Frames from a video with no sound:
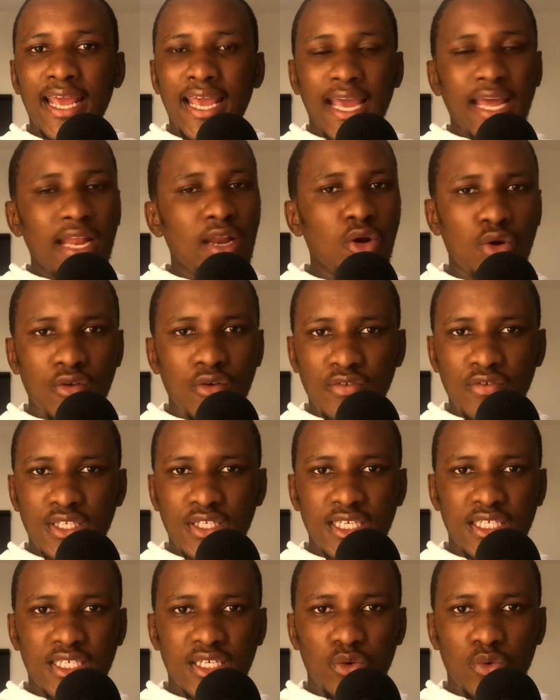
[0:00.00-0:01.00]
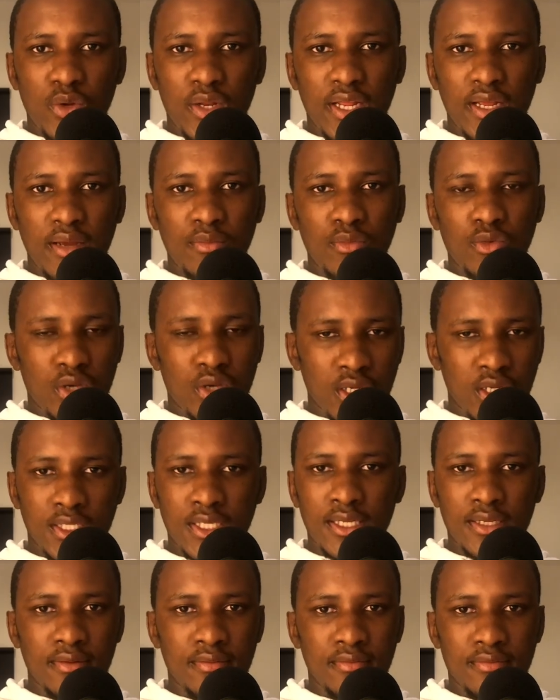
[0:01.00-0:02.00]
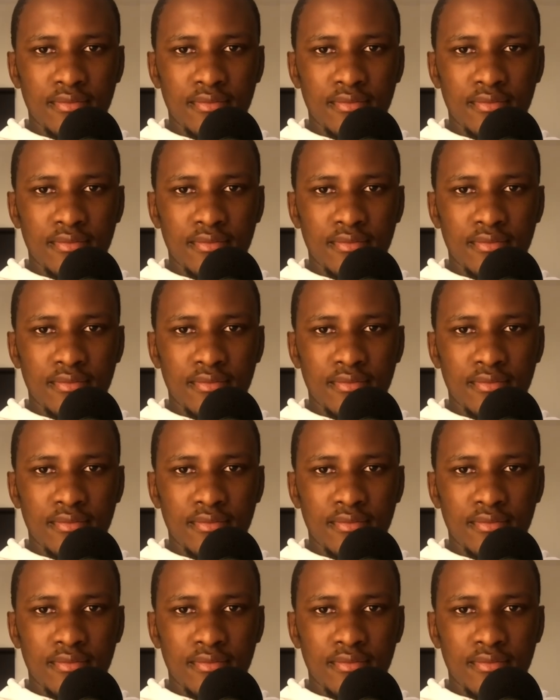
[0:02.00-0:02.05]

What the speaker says: had a conversation with him, good, listen,